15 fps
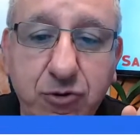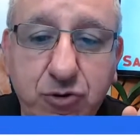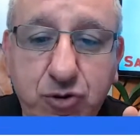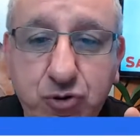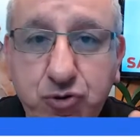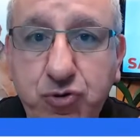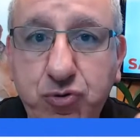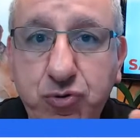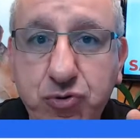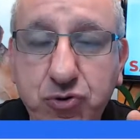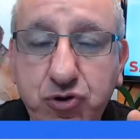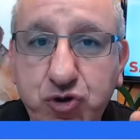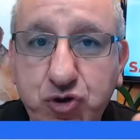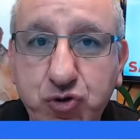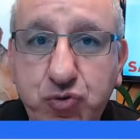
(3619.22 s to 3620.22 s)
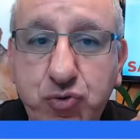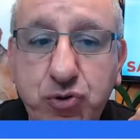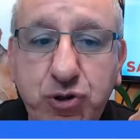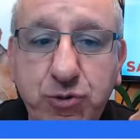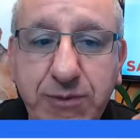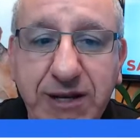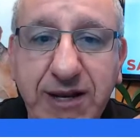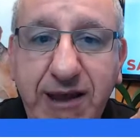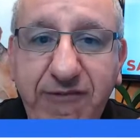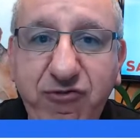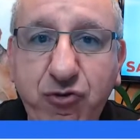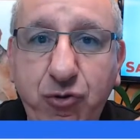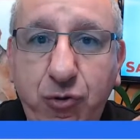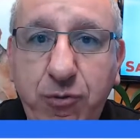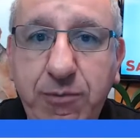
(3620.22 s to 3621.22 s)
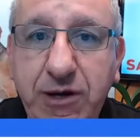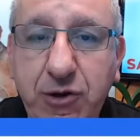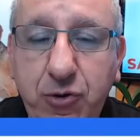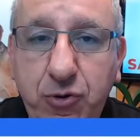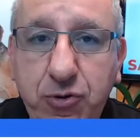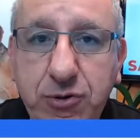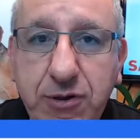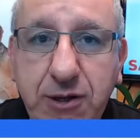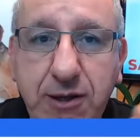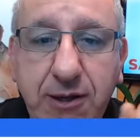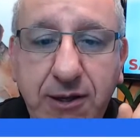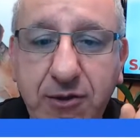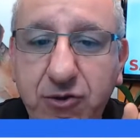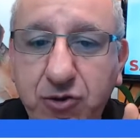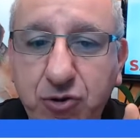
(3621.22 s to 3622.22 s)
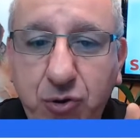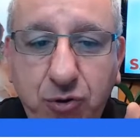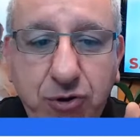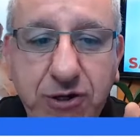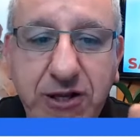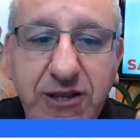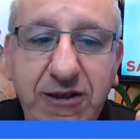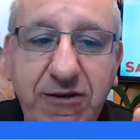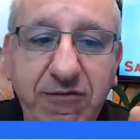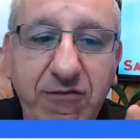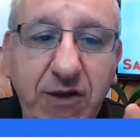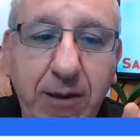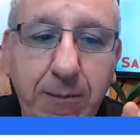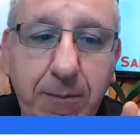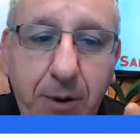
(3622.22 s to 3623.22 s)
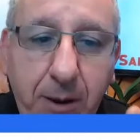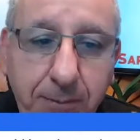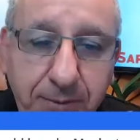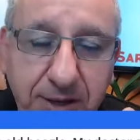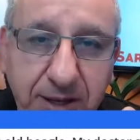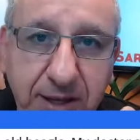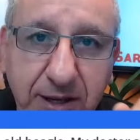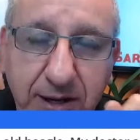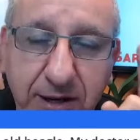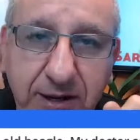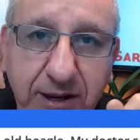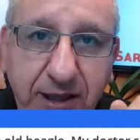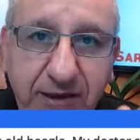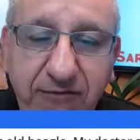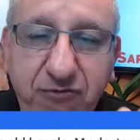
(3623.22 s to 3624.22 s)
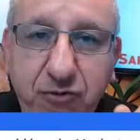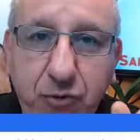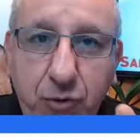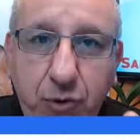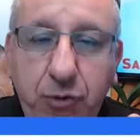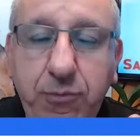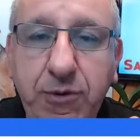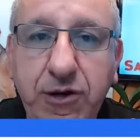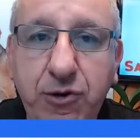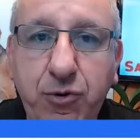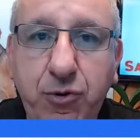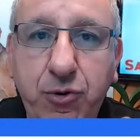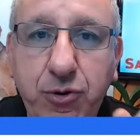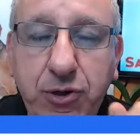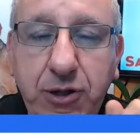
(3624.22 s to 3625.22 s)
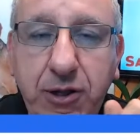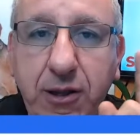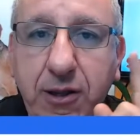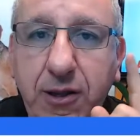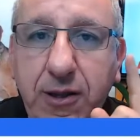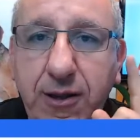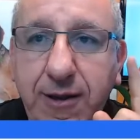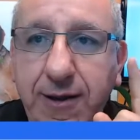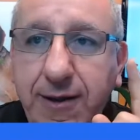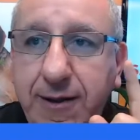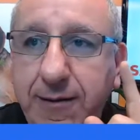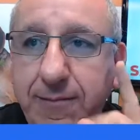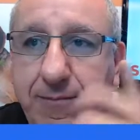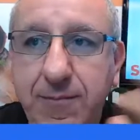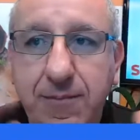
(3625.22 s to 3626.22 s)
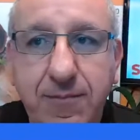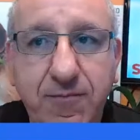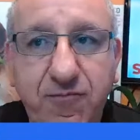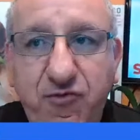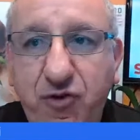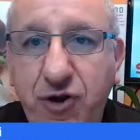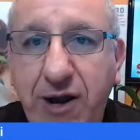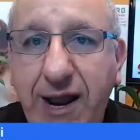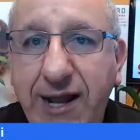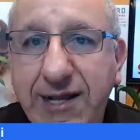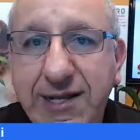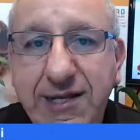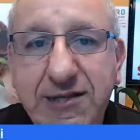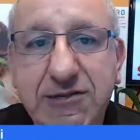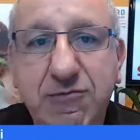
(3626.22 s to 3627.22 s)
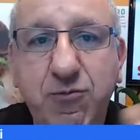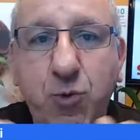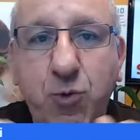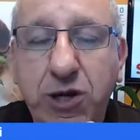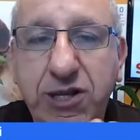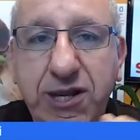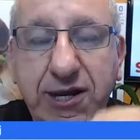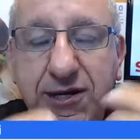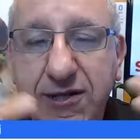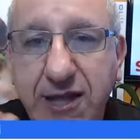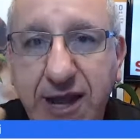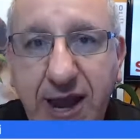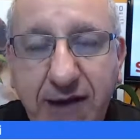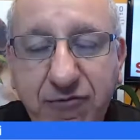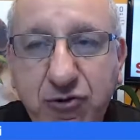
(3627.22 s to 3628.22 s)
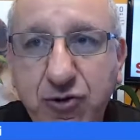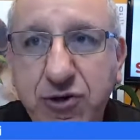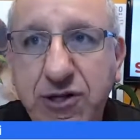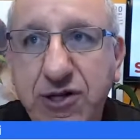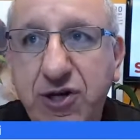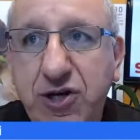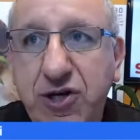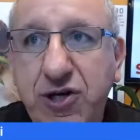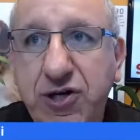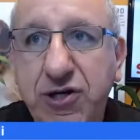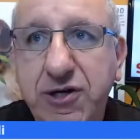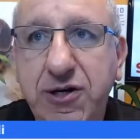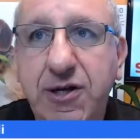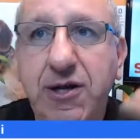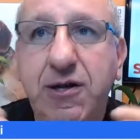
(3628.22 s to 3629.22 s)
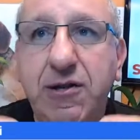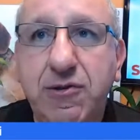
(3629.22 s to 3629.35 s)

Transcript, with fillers: too soon to be left home alone. You don't leave a puppy left home alone for at least 1 year. They have to learn